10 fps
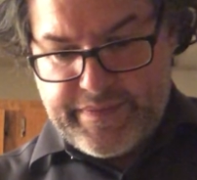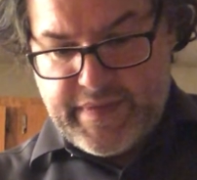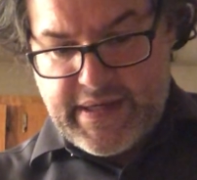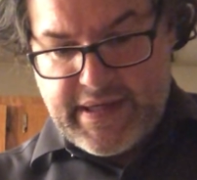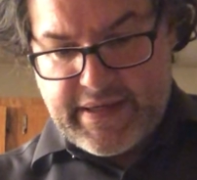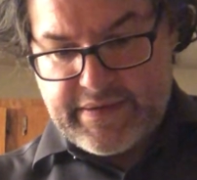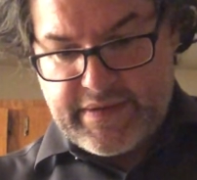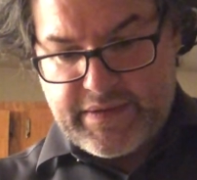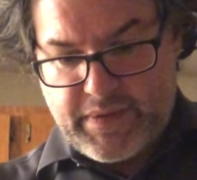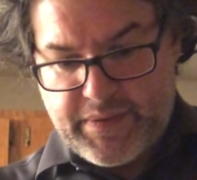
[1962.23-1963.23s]
Yeah,
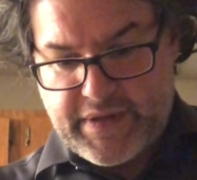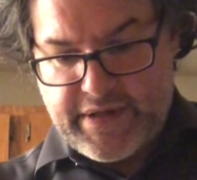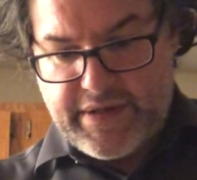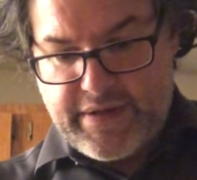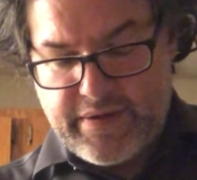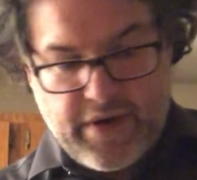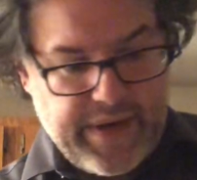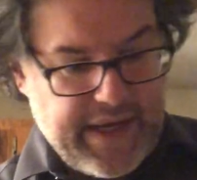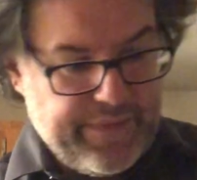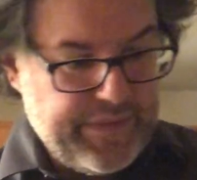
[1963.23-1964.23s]
that's what I was gonna do. Oh
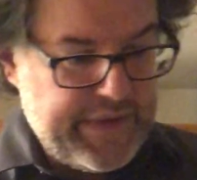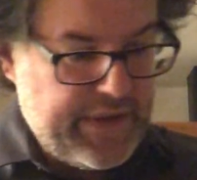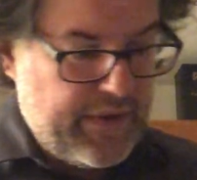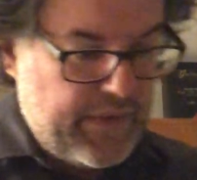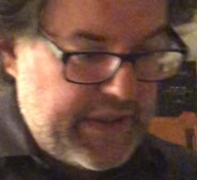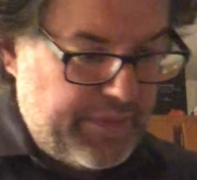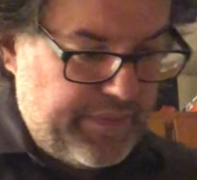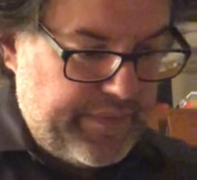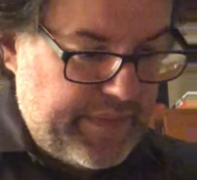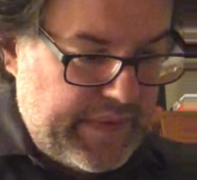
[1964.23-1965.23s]
yeah, so let's
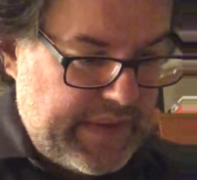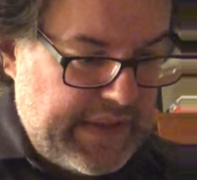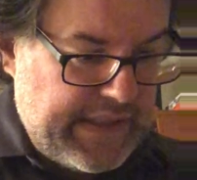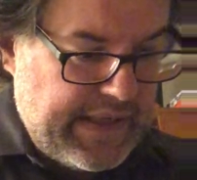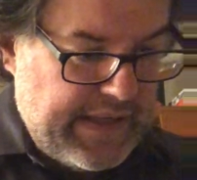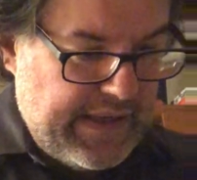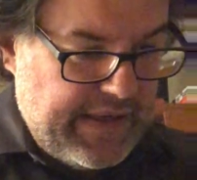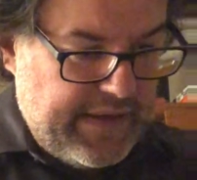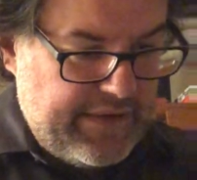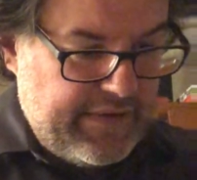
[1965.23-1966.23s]

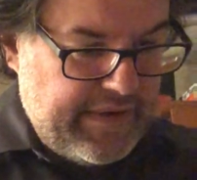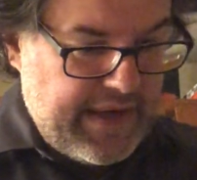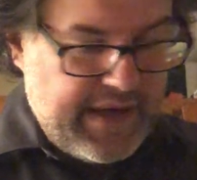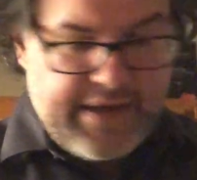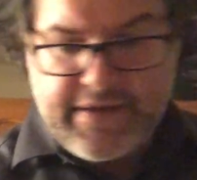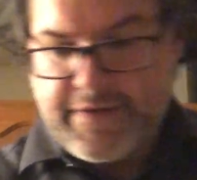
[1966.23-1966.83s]
do that.